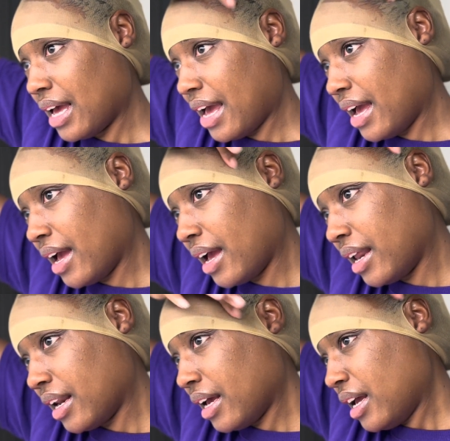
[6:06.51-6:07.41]

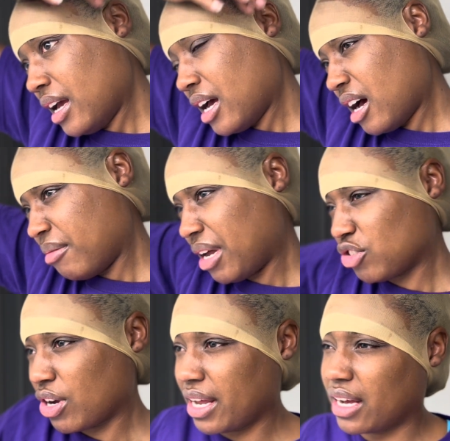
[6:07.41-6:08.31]
And I'm not
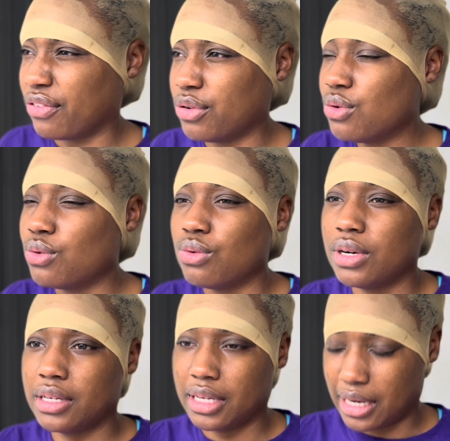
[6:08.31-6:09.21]
trying to act a fool,
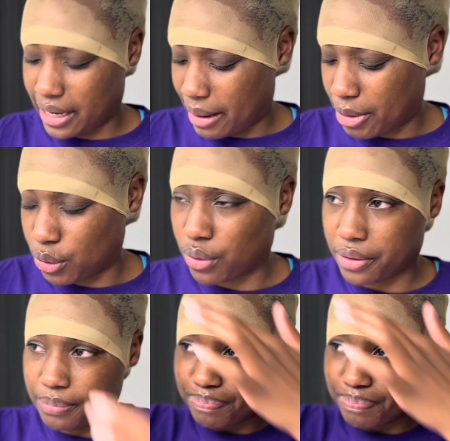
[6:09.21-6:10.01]
and I got my daughter.